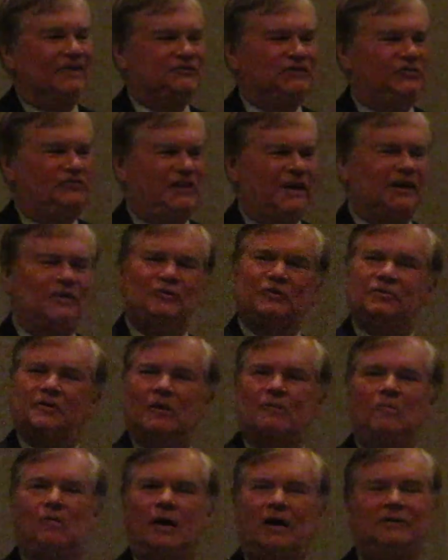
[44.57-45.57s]
She said, "And you
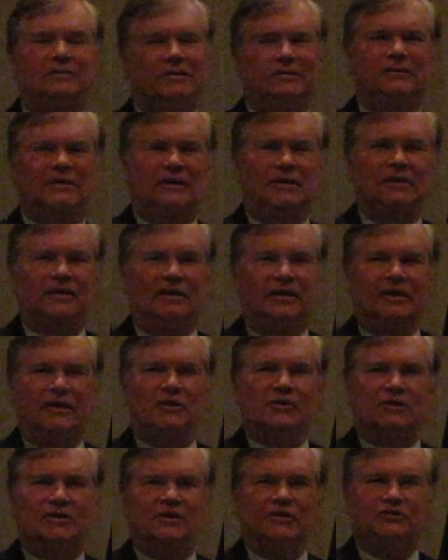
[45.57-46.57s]
know what?
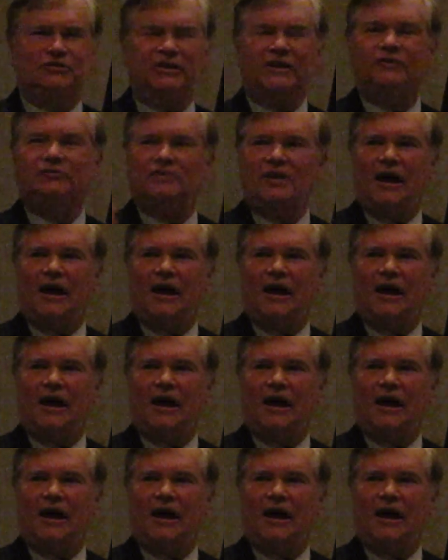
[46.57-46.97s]
She's